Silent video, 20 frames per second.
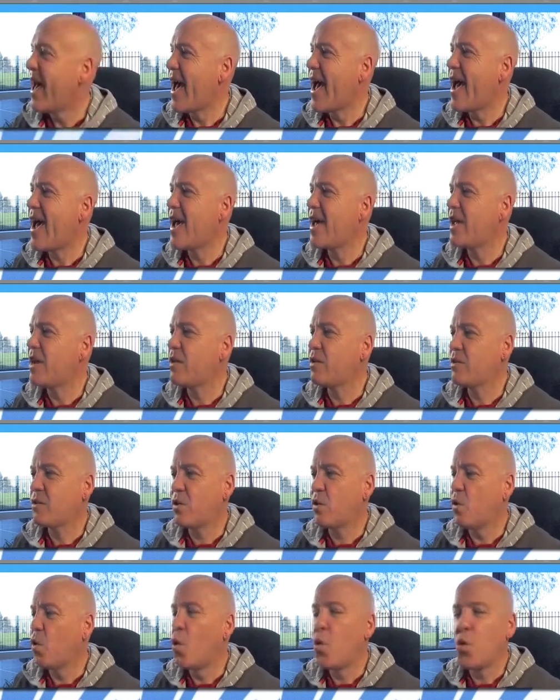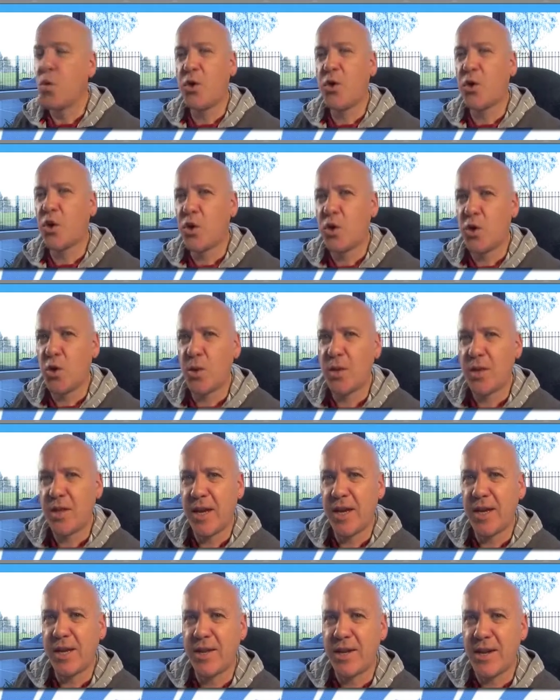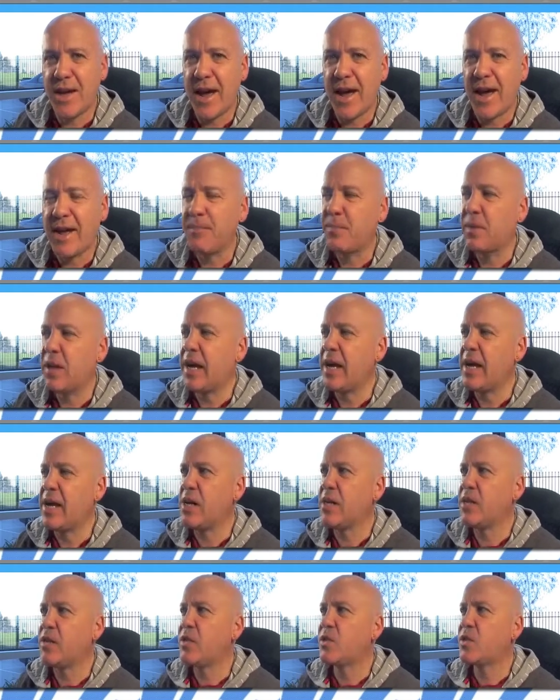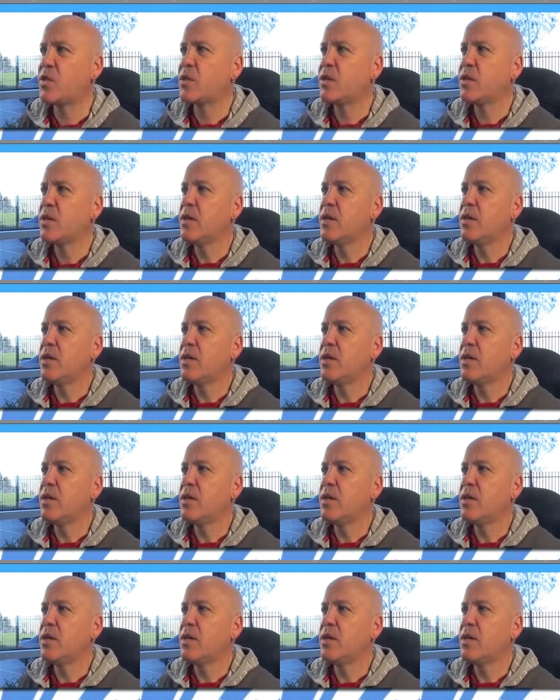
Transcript: And all you can do at the end of the day is